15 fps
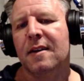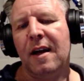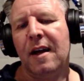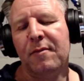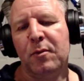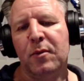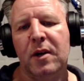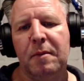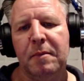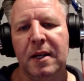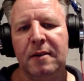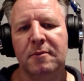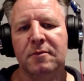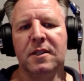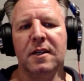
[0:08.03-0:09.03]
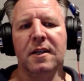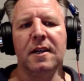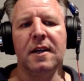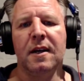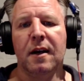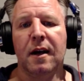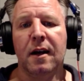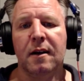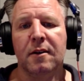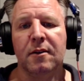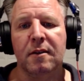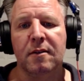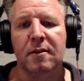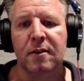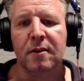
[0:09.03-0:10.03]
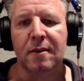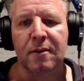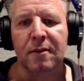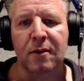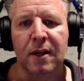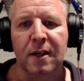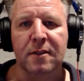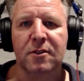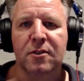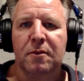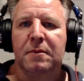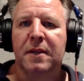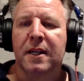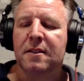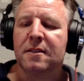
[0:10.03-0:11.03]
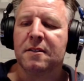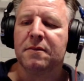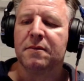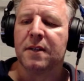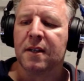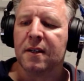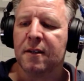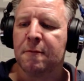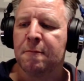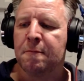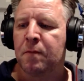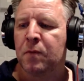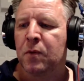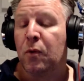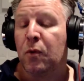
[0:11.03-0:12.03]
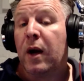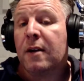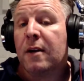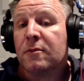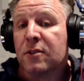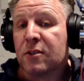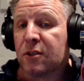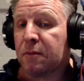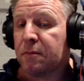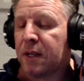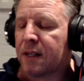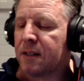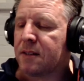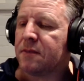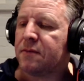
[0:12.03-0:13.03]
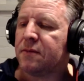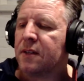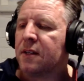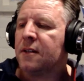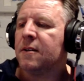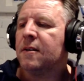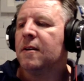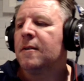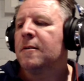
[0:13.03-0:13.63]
Everyone coming out saying you can't stop negative thinking, or how to stop negative thinking.